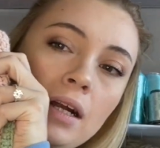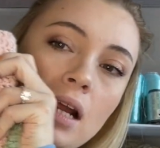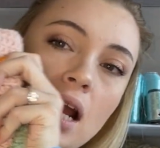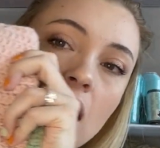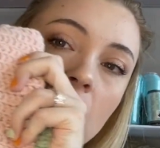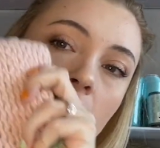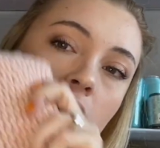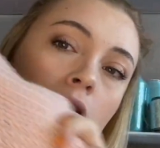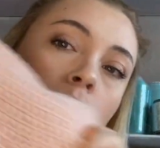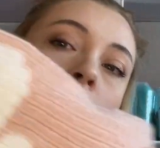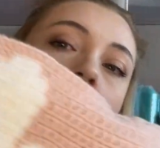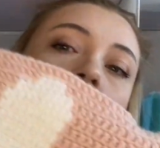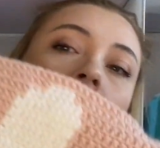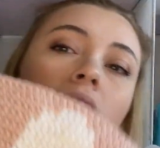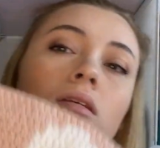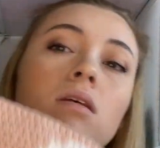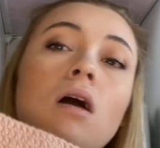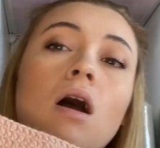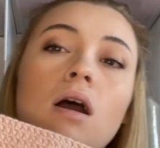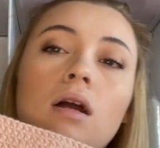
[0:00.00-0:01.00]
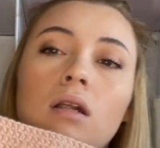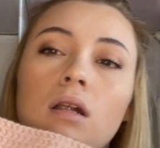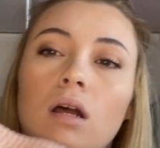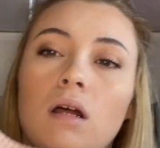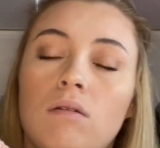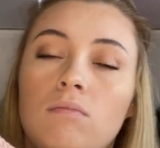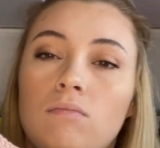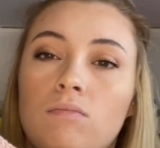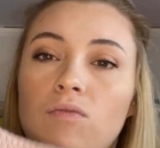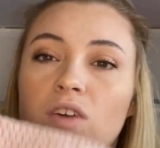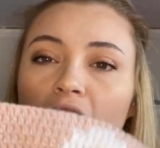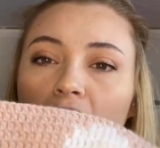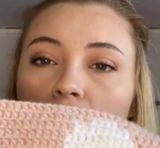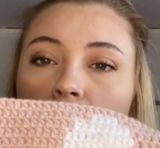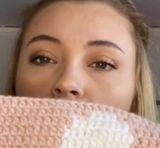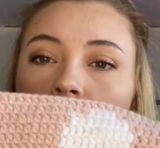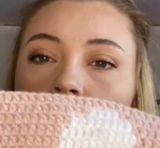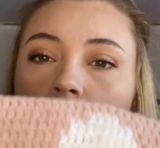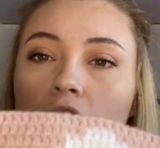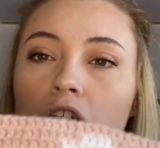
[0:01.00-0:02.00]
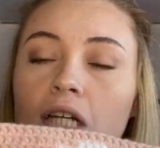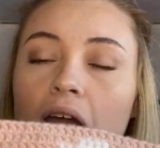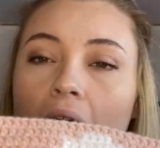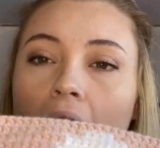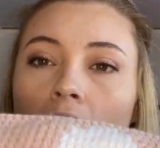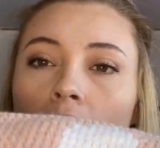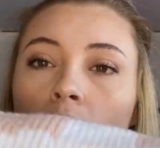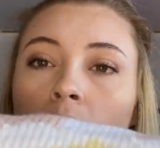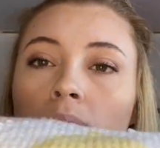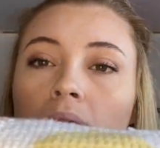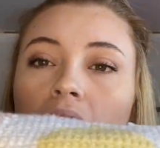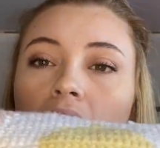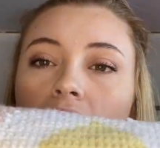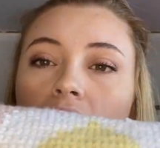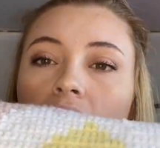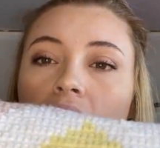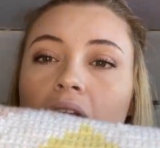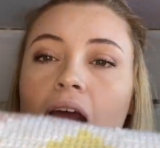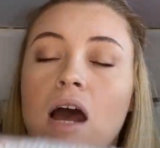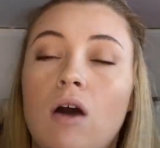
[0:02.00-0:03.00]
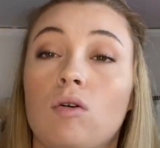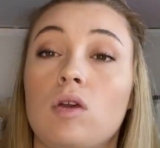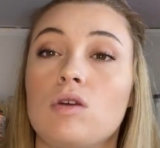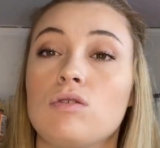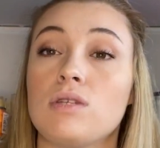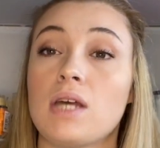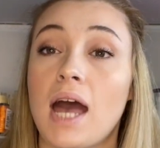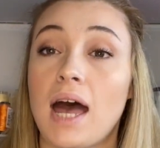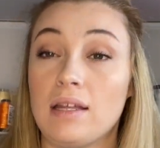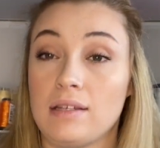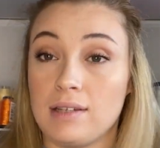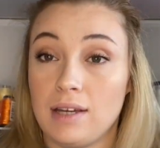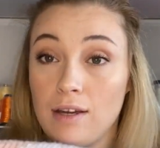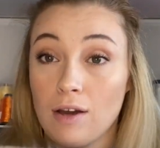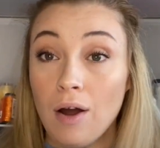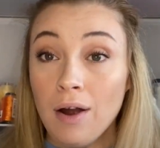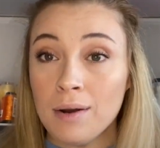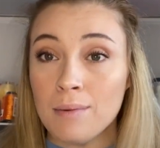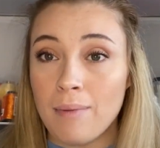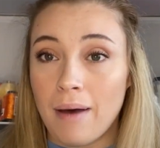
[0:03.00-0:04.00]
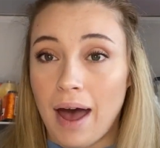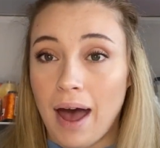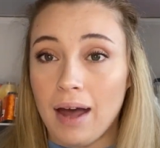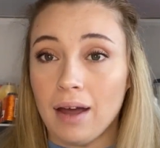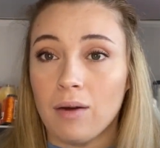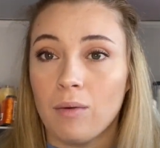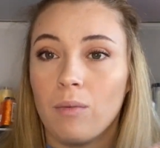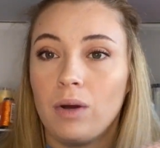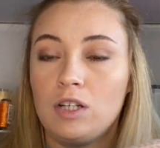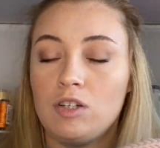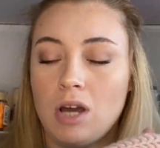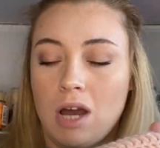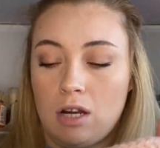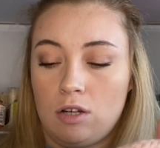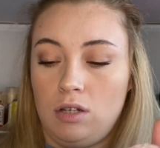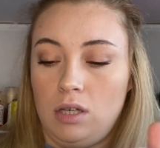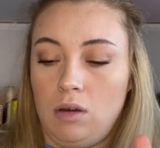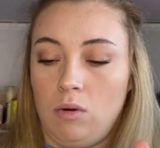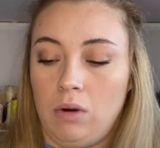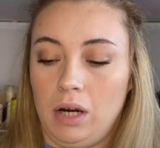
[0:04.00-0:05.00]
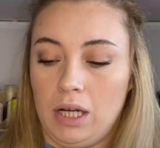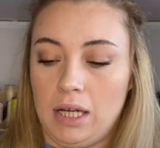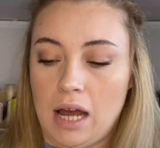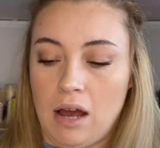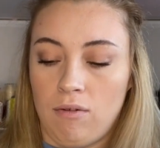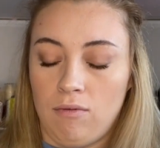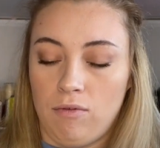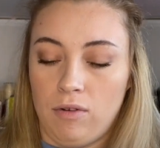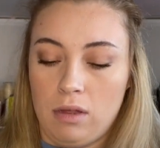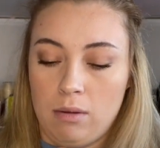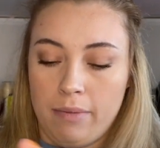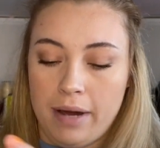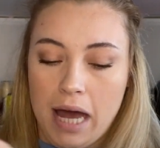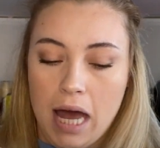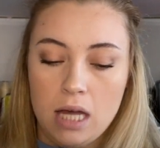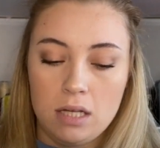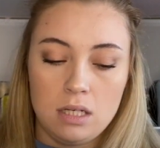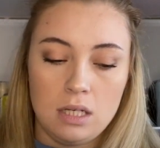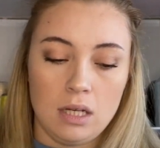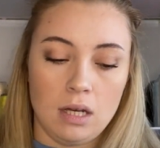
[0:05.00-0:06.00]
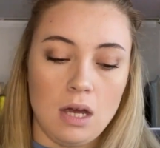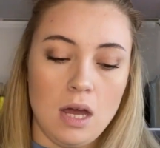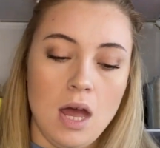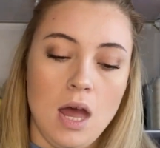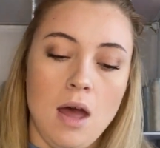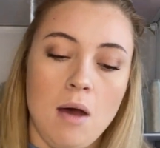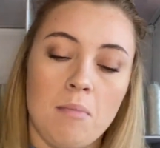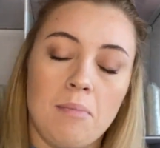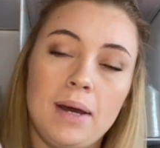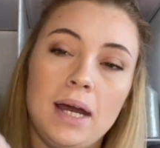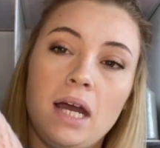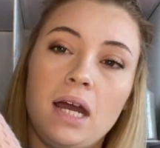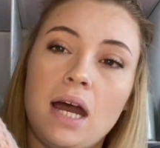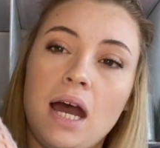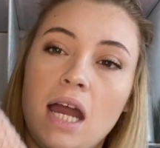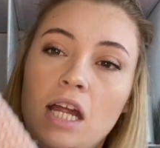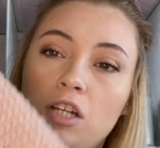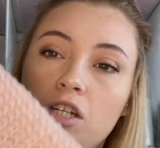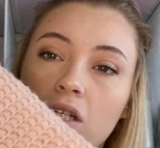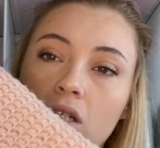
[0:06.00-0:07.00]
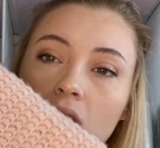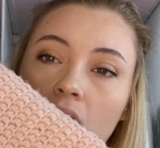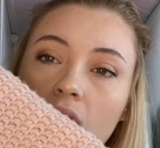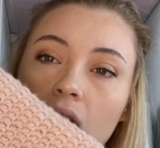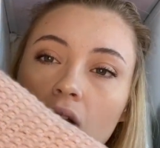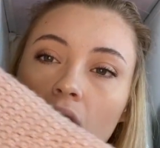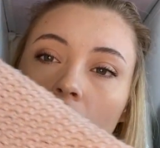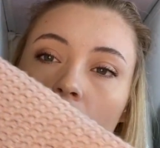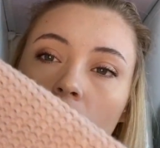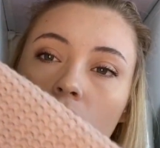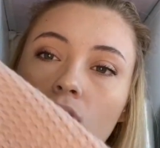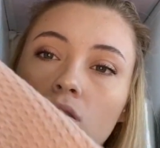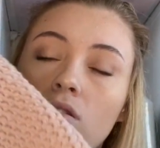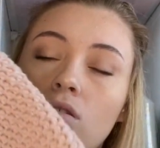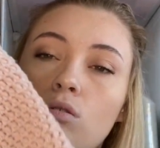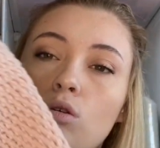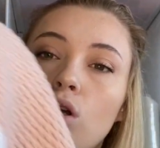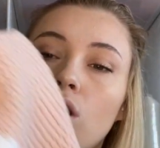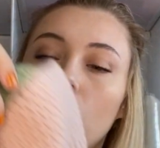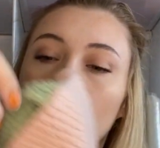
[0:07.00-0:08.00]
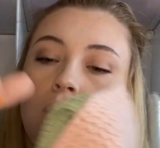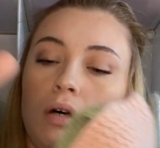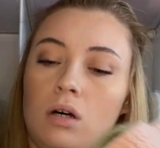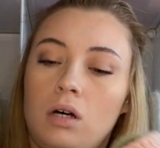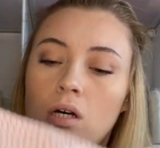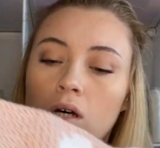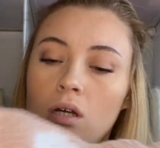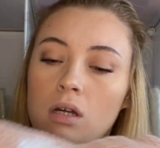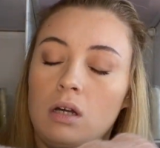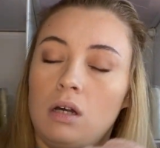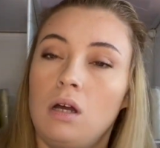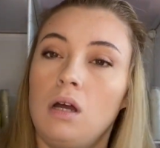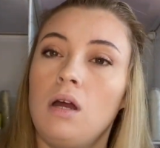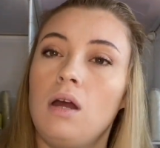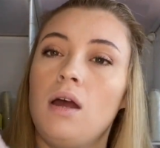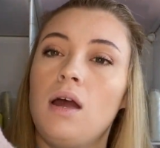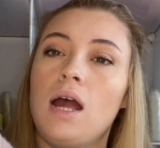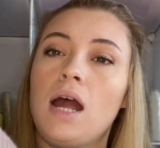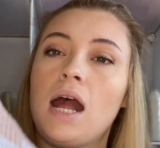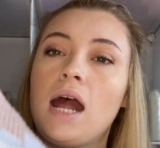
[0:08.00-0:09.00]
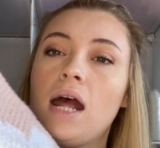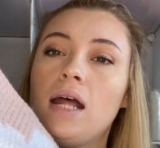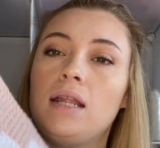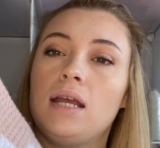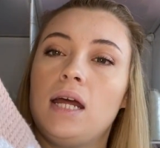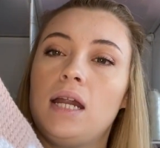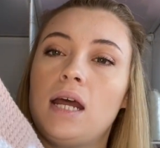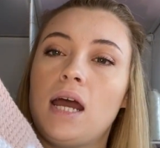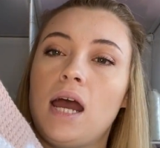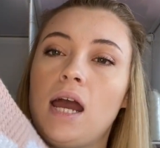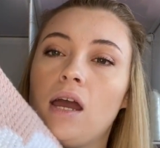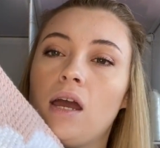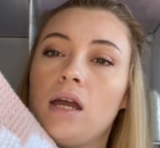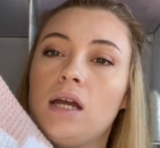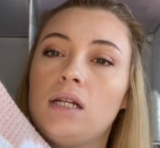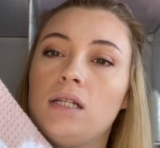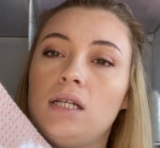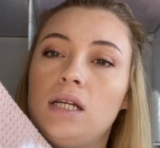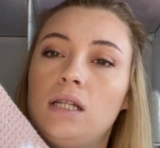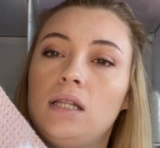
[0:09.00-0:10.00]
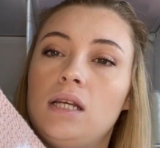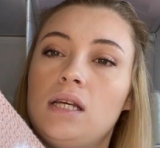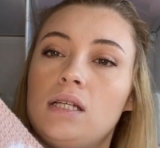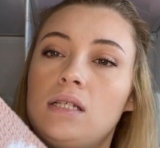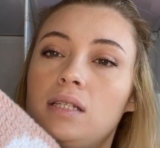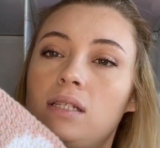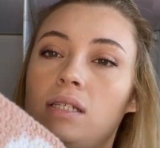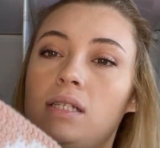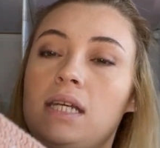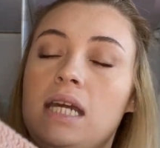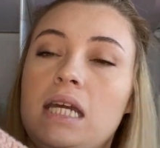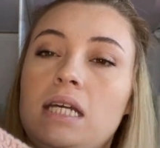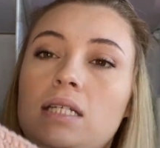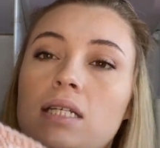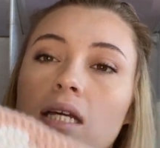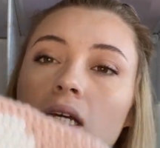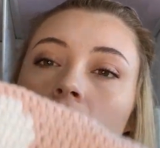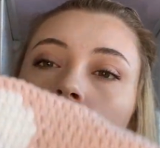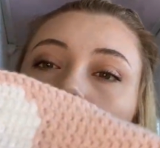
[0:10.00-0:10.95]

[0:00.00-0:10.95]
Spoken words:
and this bag has gotten very stretched out because I now use it as a yarn bag, which actually worked out for the best. But I just did a circle, and then I did this daisy